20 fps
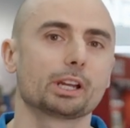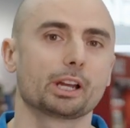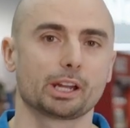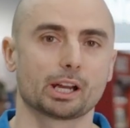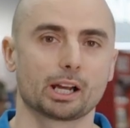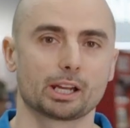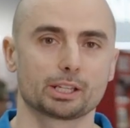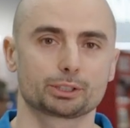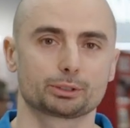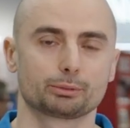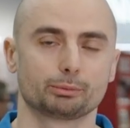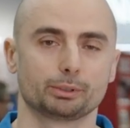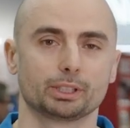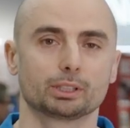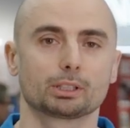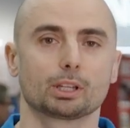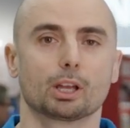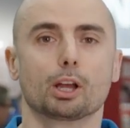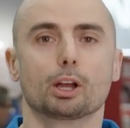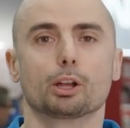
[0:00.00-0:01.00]
AI
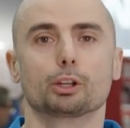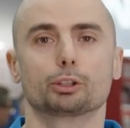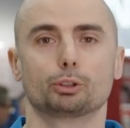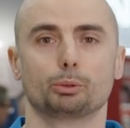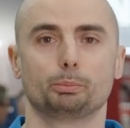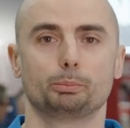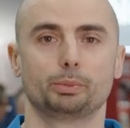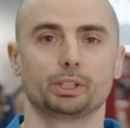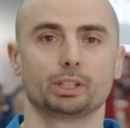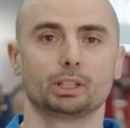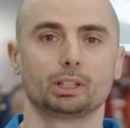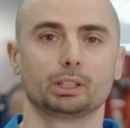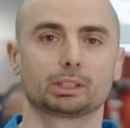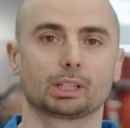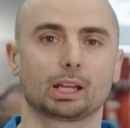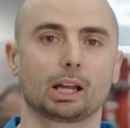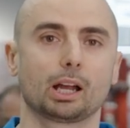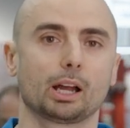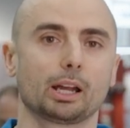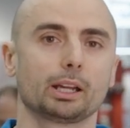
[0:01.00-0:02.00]
Suite to build
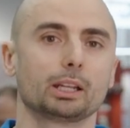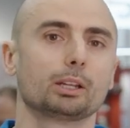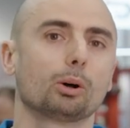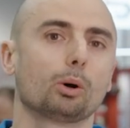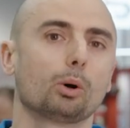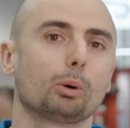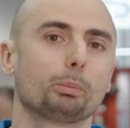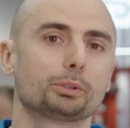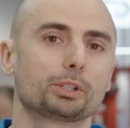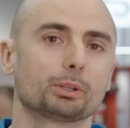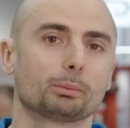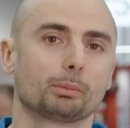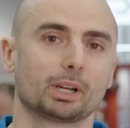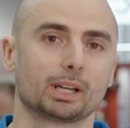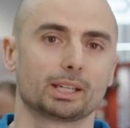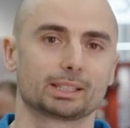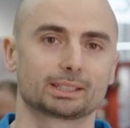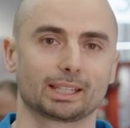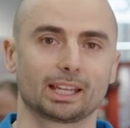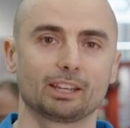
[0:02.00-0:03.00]
highly
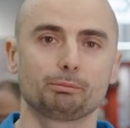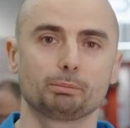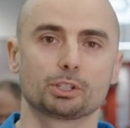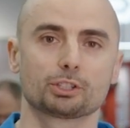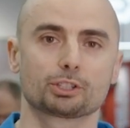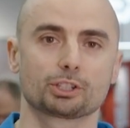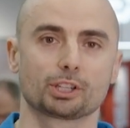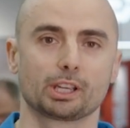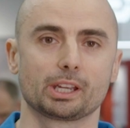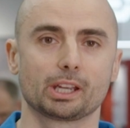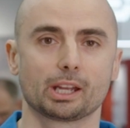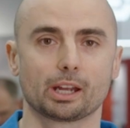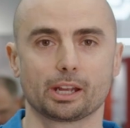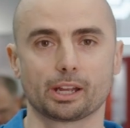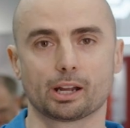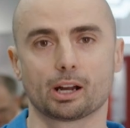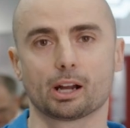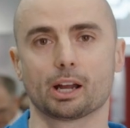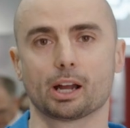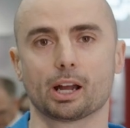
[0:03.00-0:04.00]
optimized FPGA
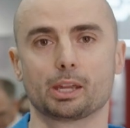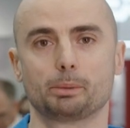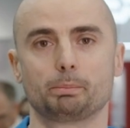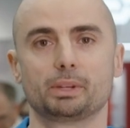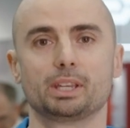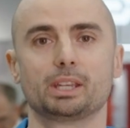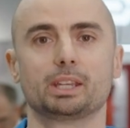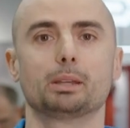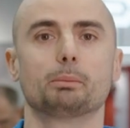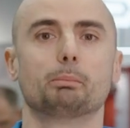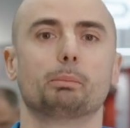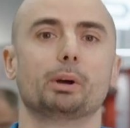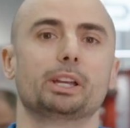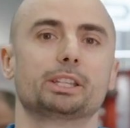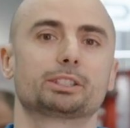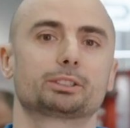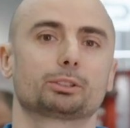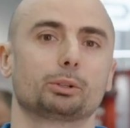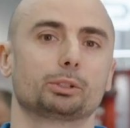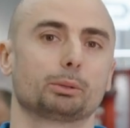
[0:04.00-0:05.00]
AI IP
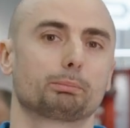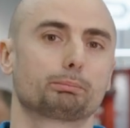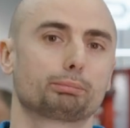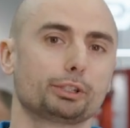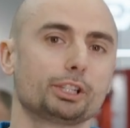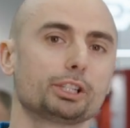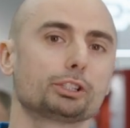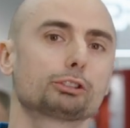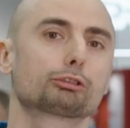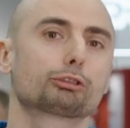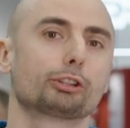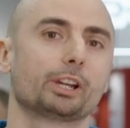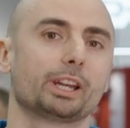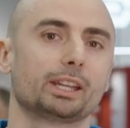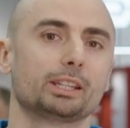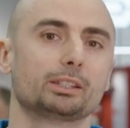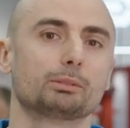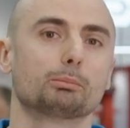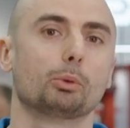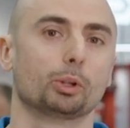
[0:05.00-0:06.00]
based on a
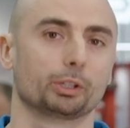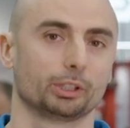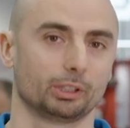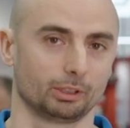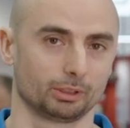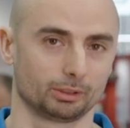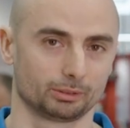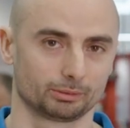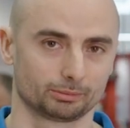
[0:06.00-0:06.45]
pre-trained model.